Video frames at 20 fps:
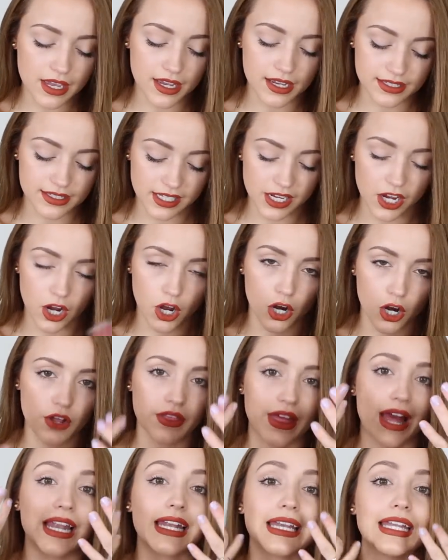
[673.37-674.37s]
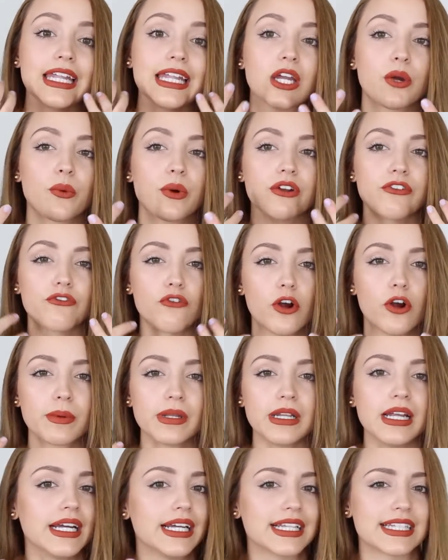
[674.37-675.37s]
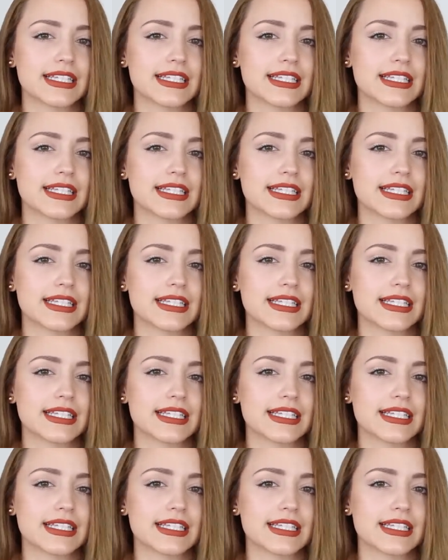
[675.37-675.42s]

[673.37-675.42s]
because they are that liquid formula.